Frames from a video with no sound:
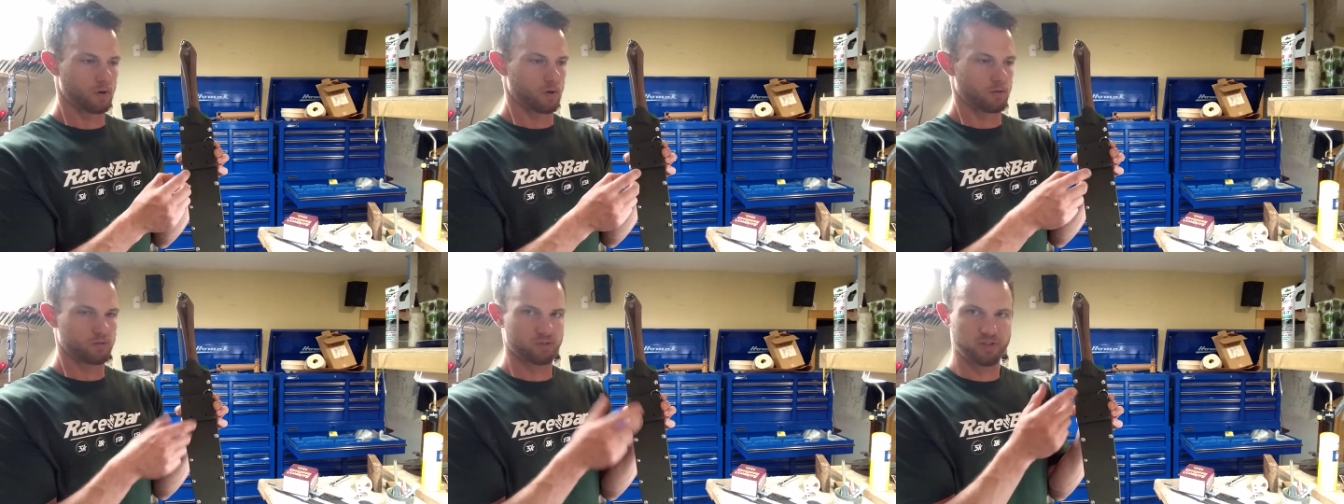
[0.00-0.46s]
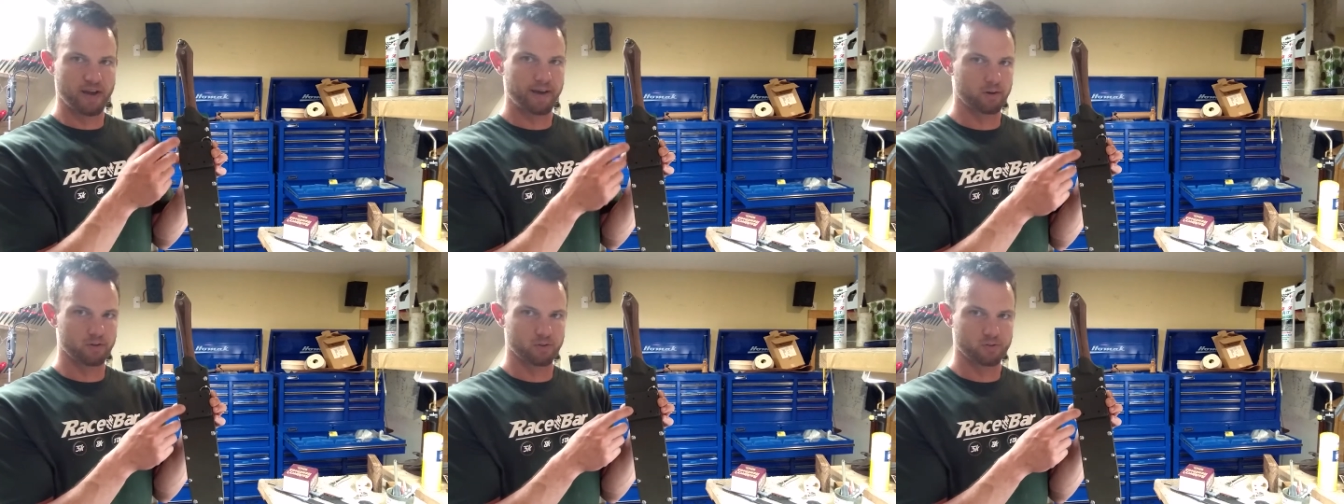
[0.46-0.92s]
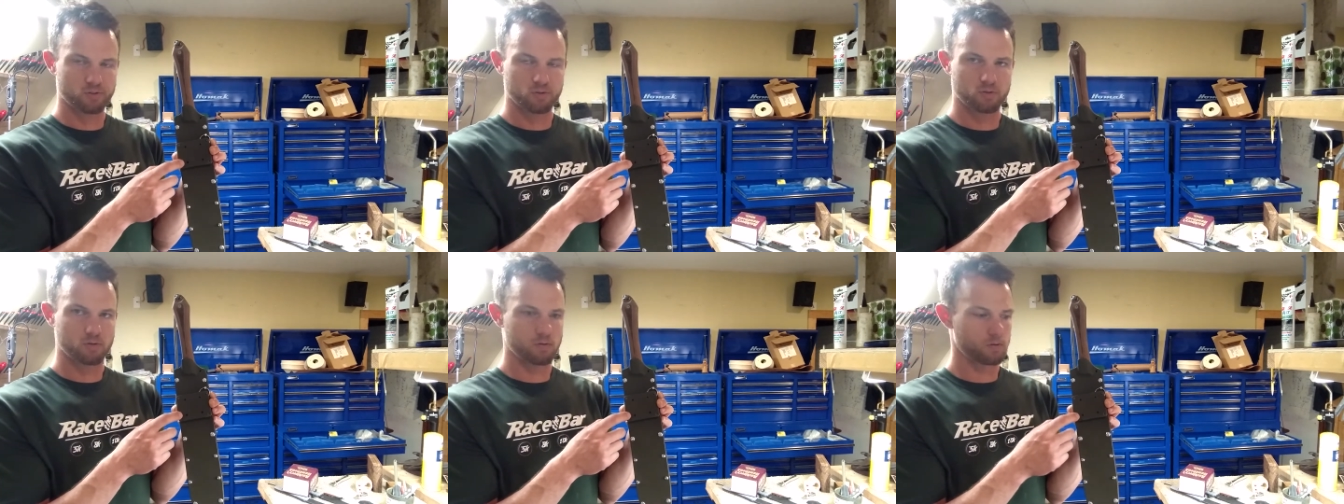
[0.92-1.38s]
sliders,
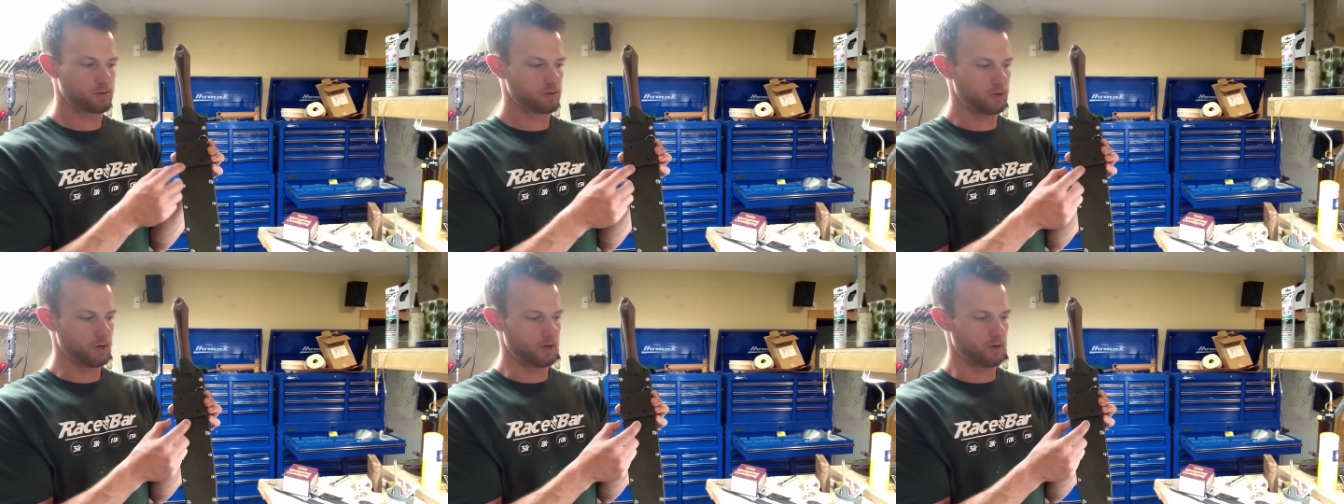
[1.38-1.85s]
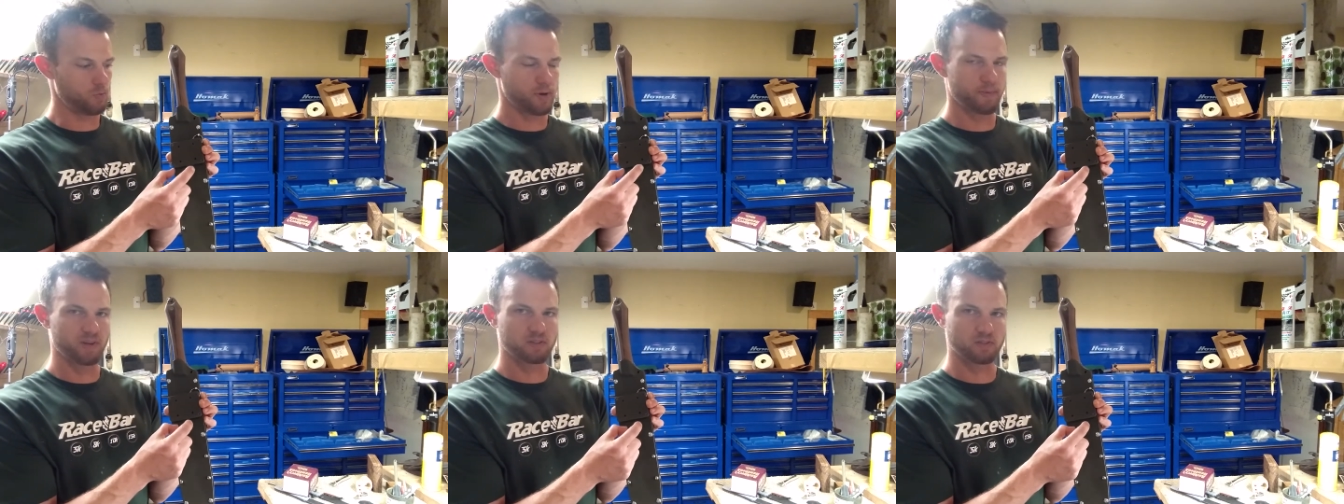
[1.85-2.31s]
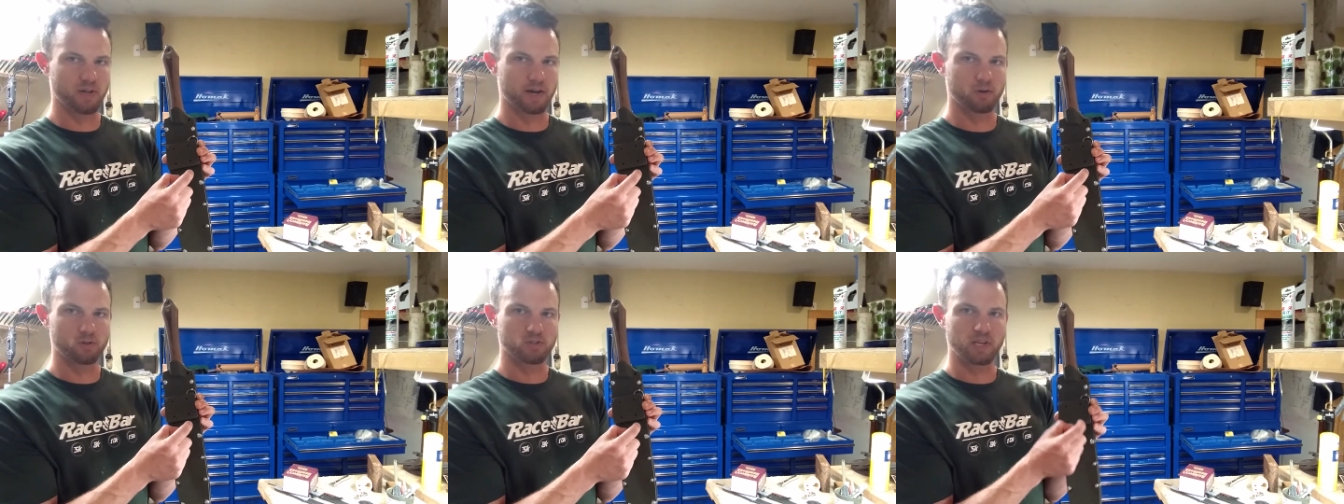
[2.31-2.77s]
webbing sliders,